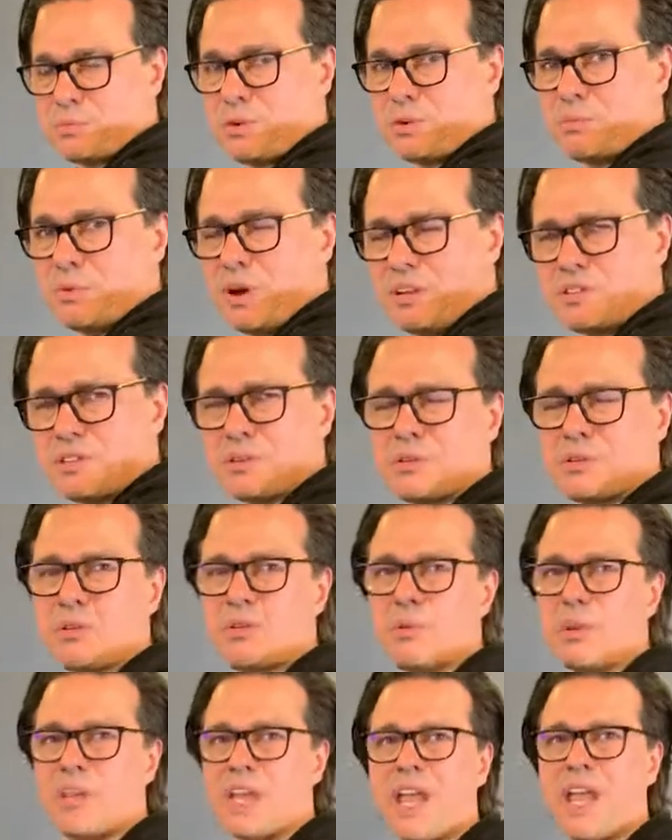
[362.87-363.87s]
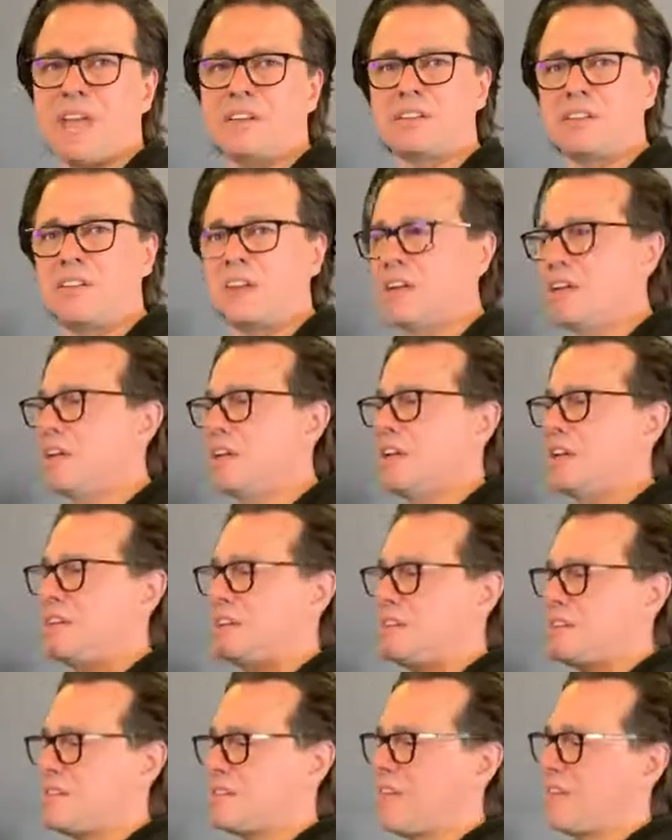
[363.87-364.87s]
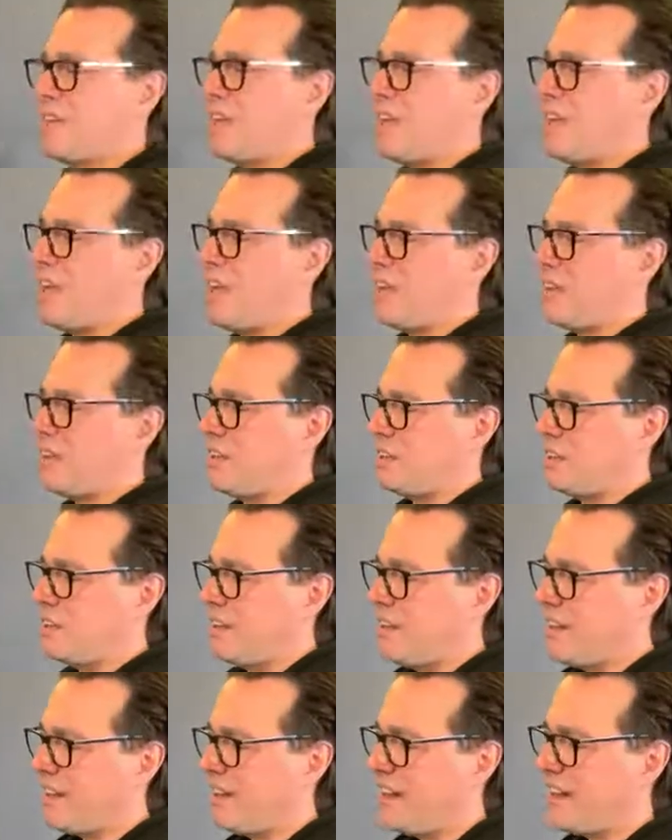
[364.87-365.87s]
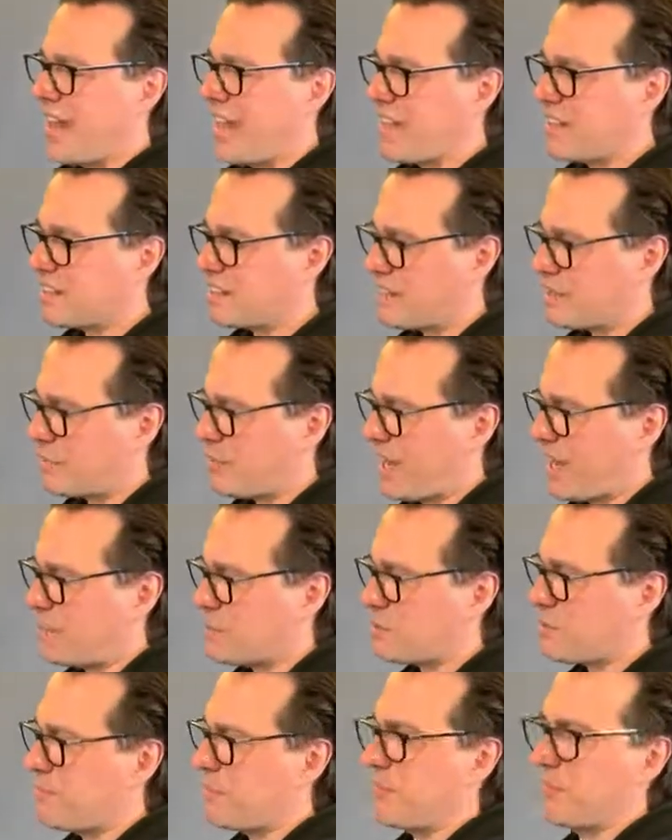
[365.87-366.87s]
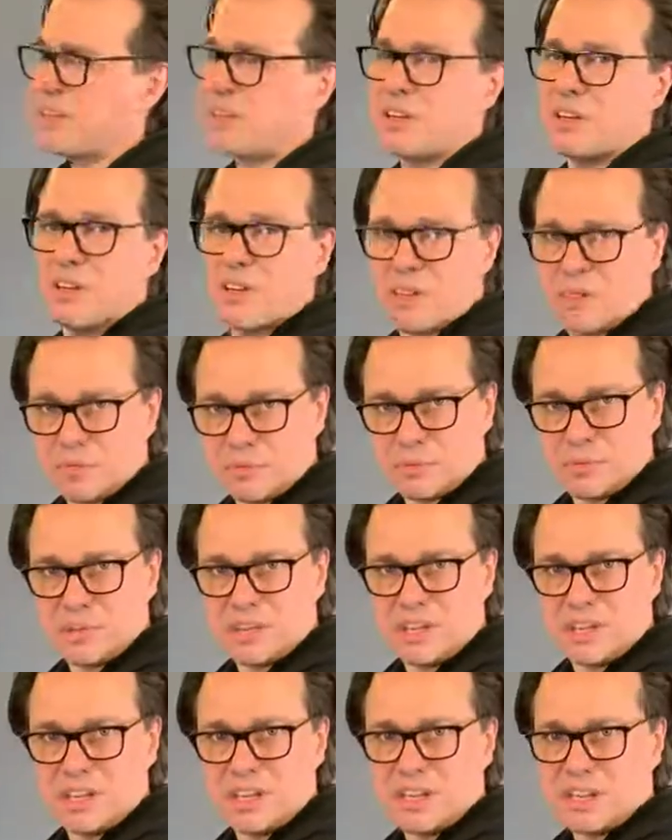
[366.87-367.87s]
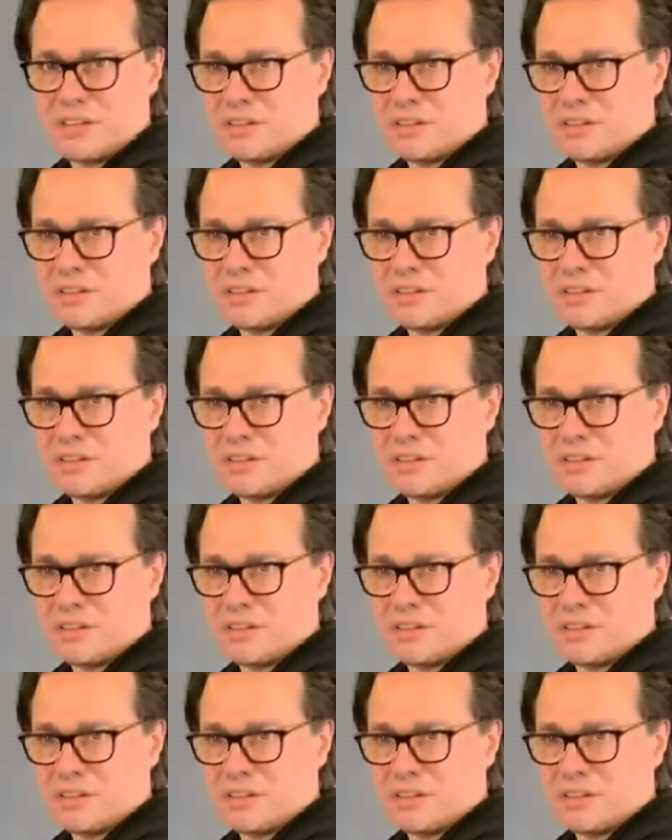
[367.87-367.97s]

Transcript: we want to create is a little length arrangement through the ear.